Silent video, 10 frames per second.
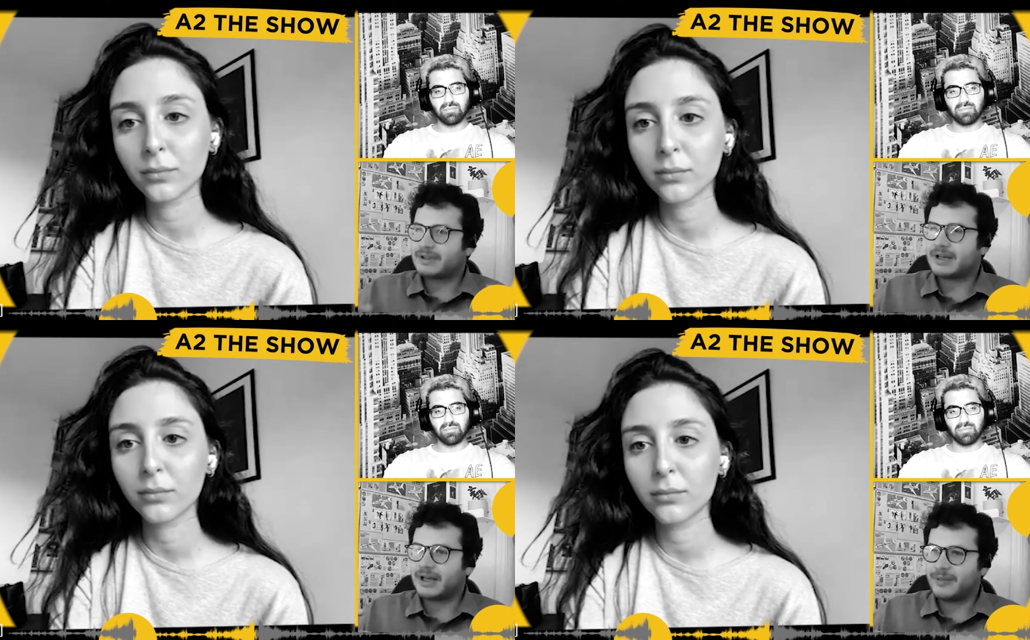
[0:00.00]

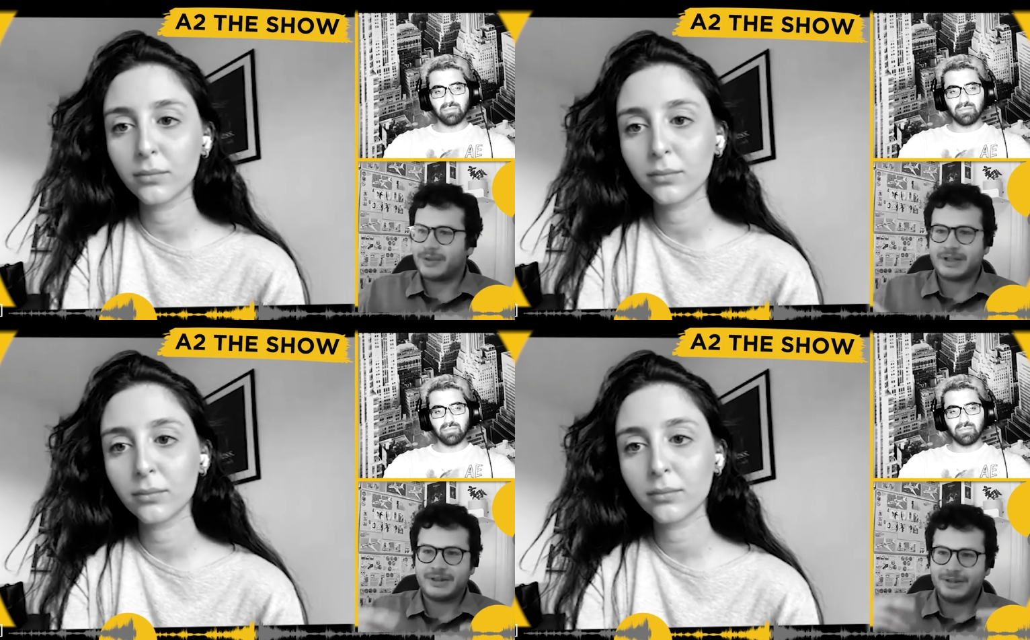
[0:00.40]
Speaker 1: time
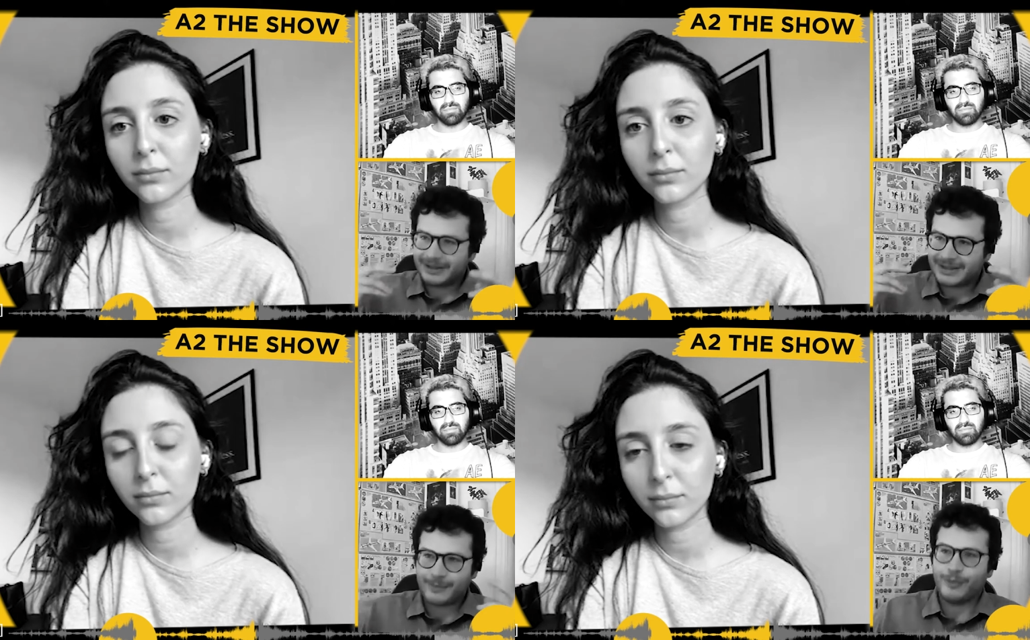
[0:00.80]
and
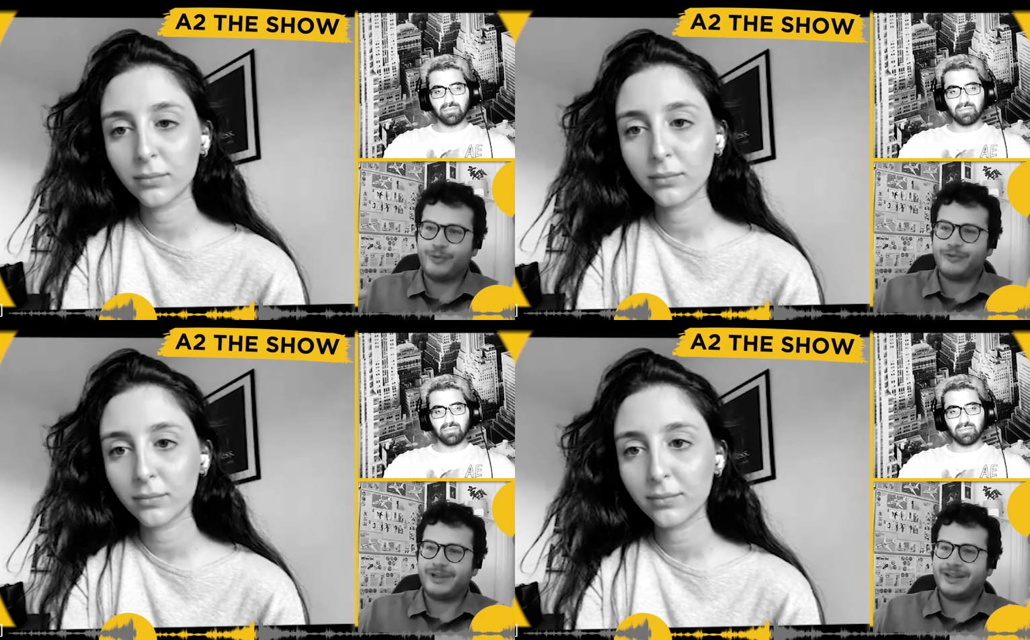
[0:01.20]
it's a
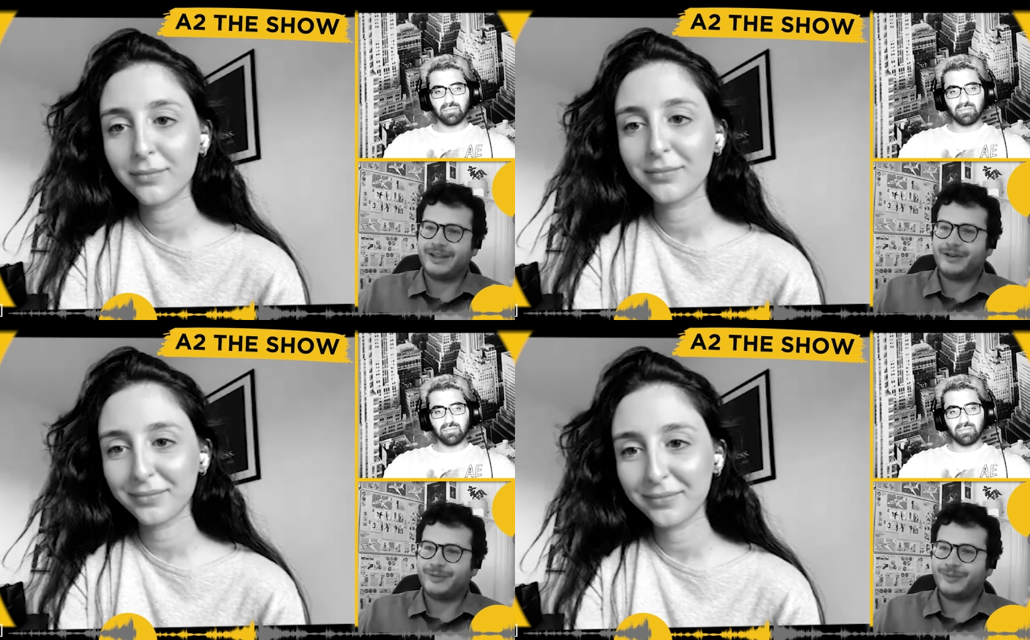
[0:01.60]
movie that
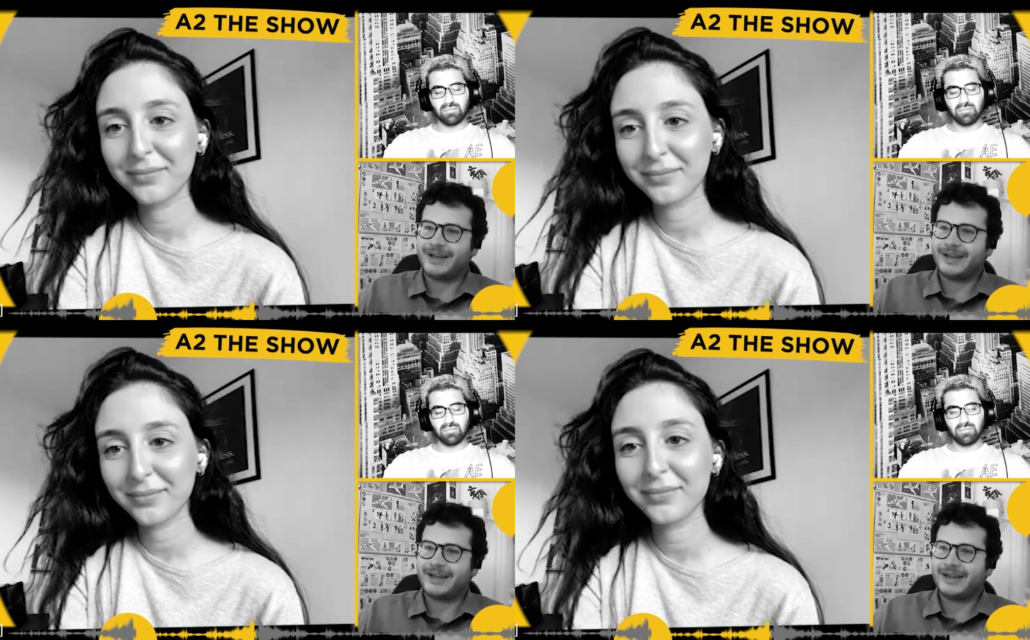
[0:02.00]
you're
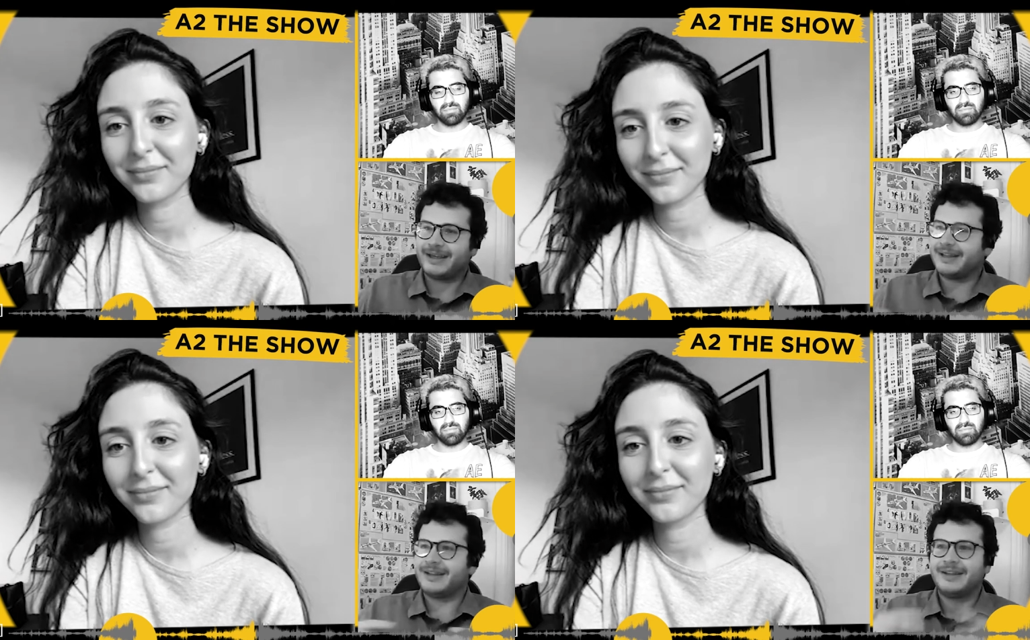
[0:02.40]
making
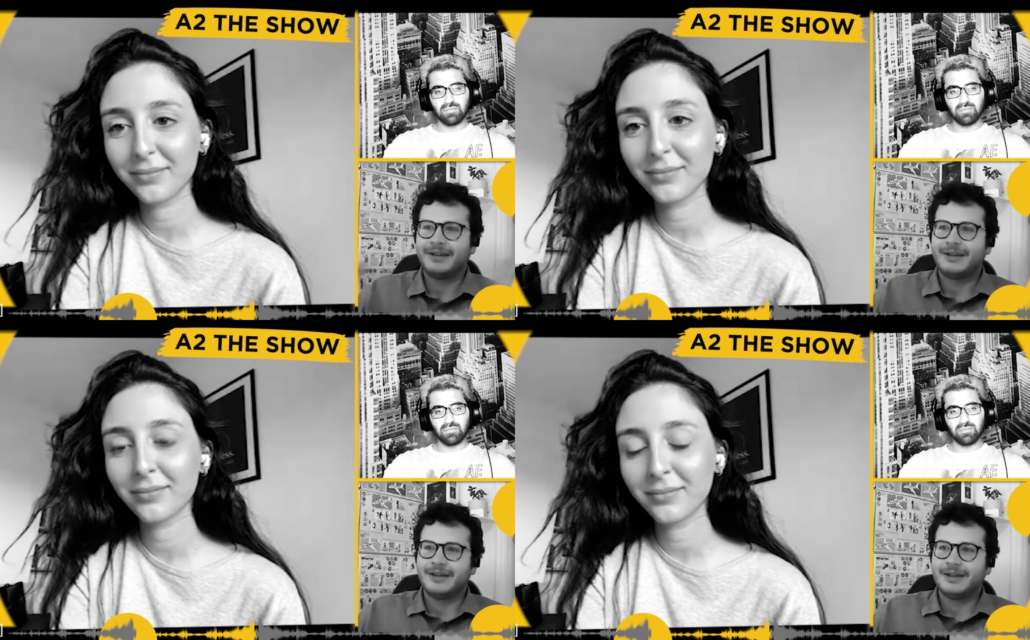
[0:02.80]
and
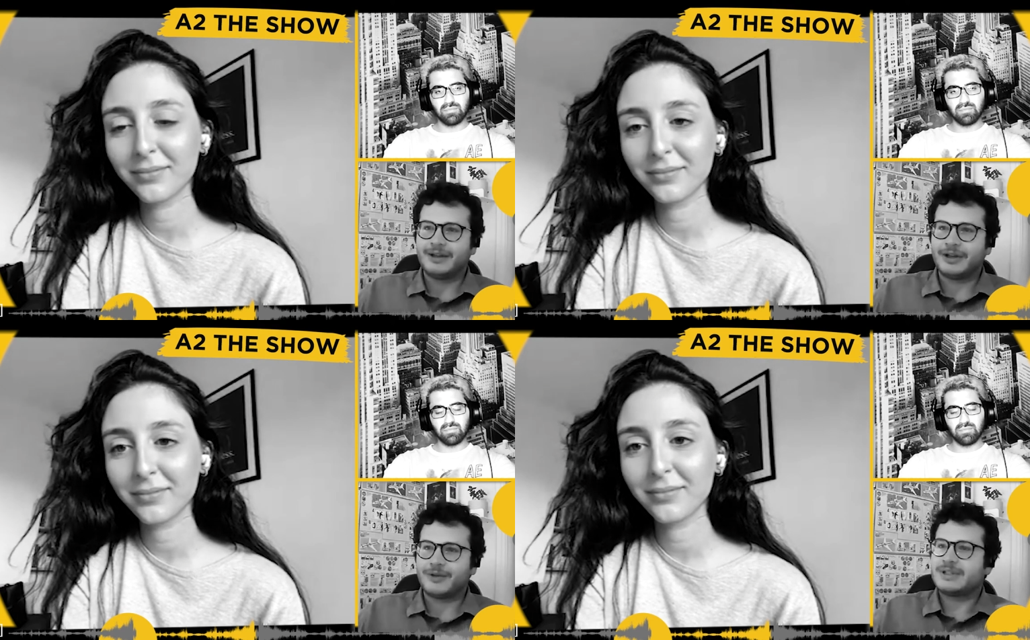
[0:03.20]
you
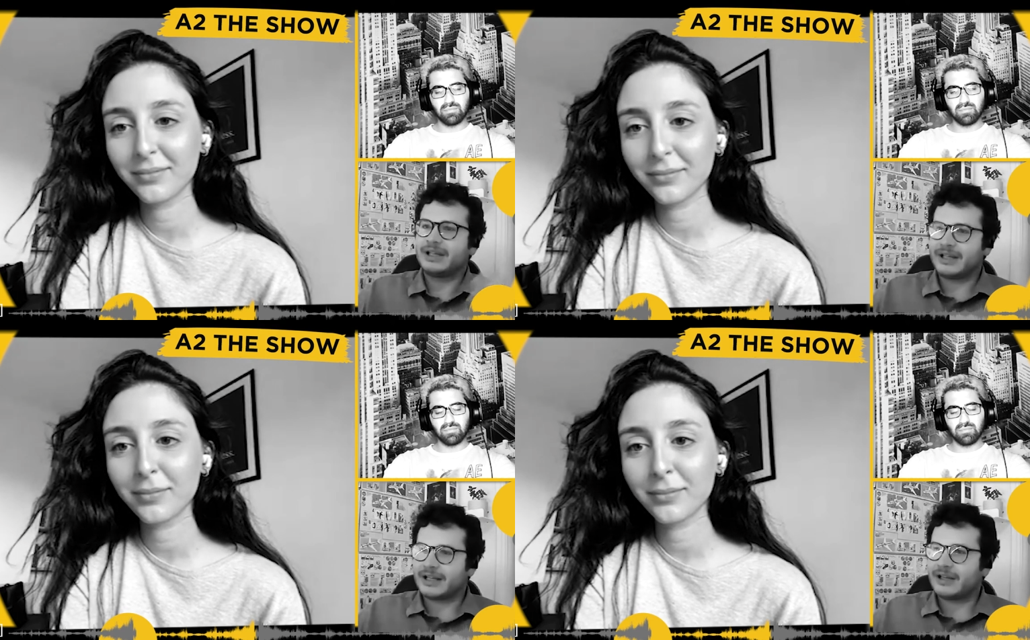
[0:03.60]
know
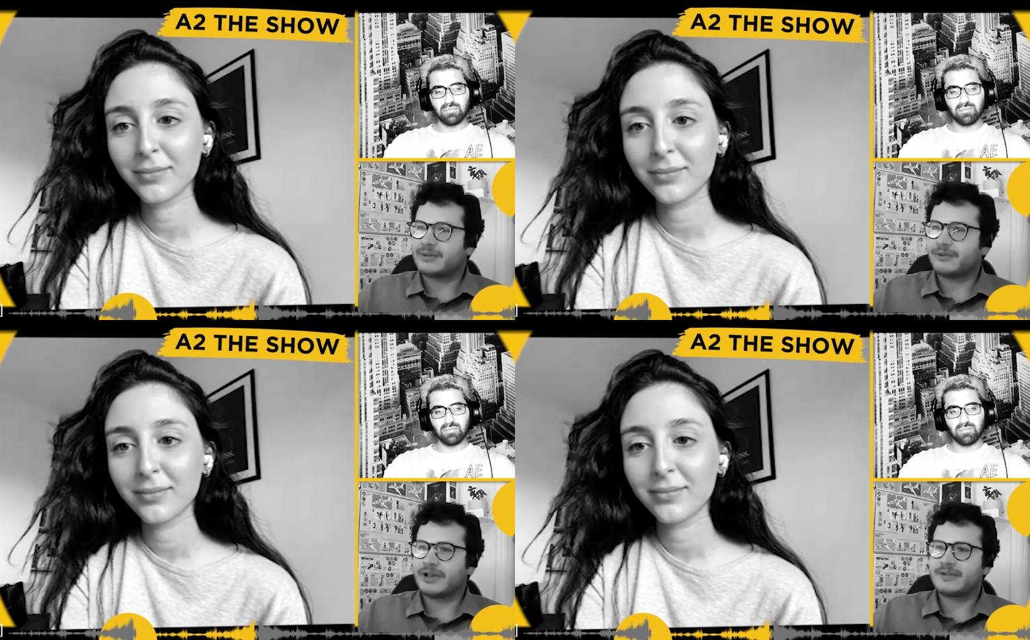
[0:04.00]
sending it out to
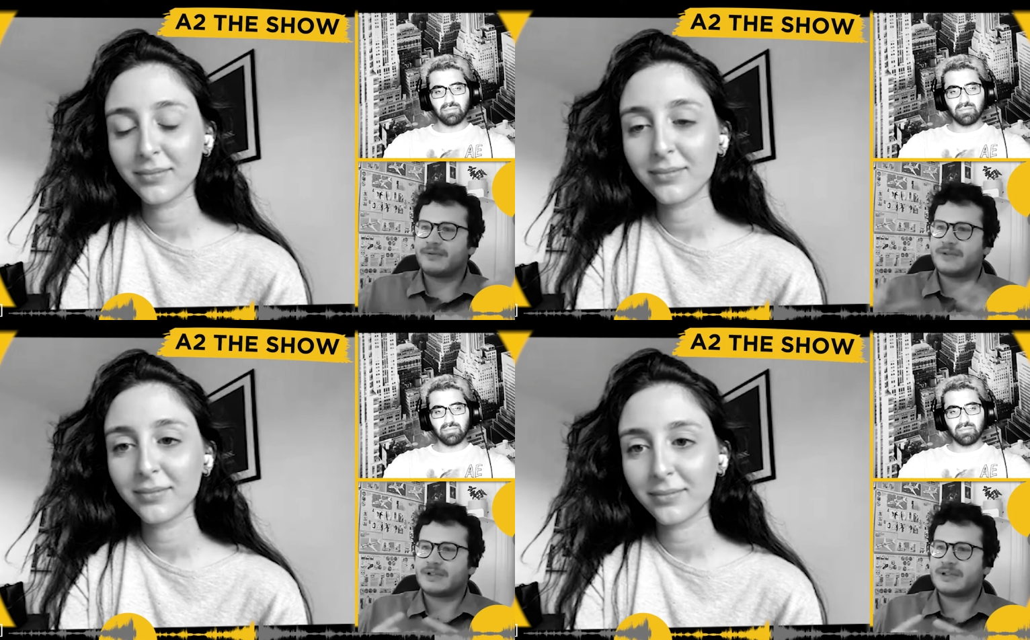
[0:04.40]

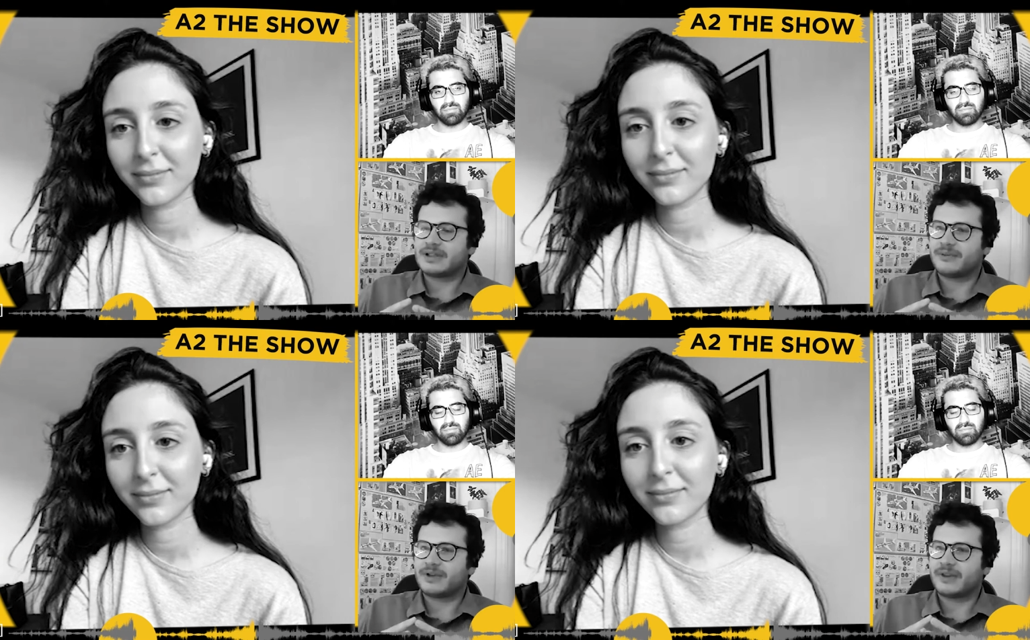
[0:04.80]
festivals and
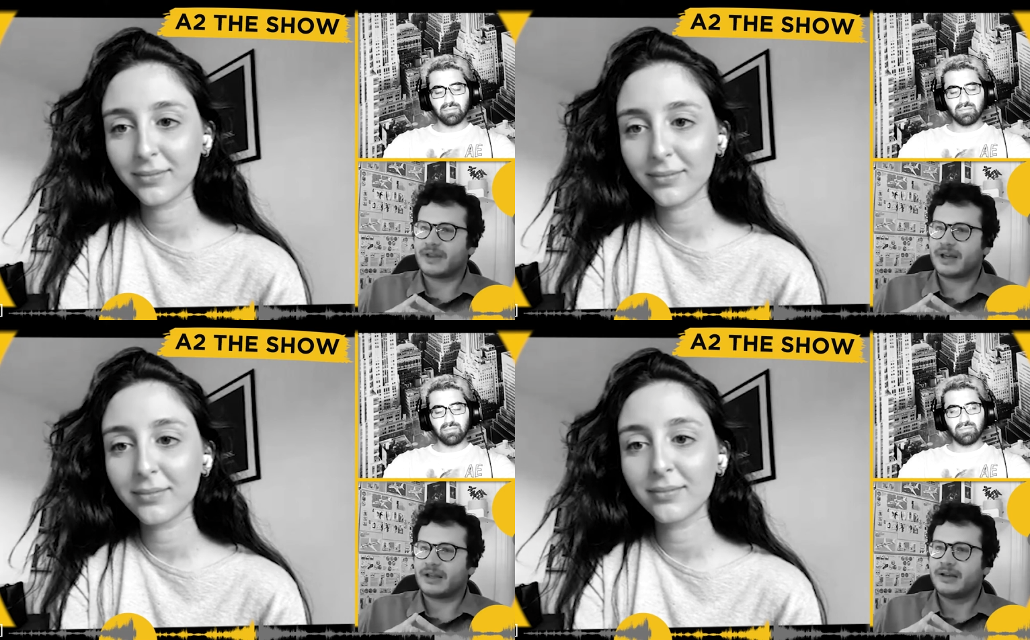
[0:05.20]
stuff like
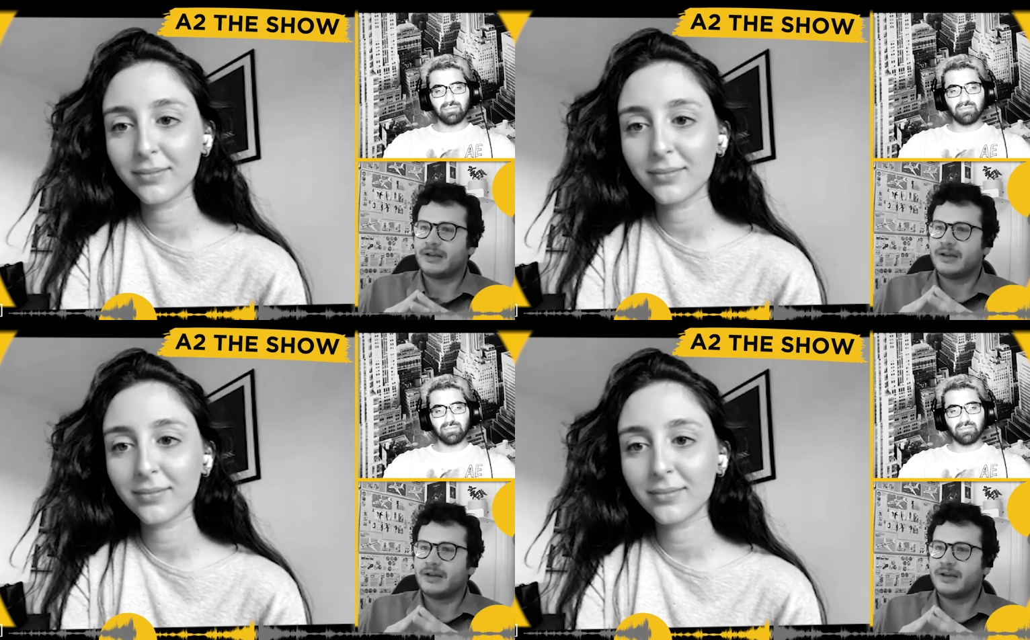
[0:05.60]
that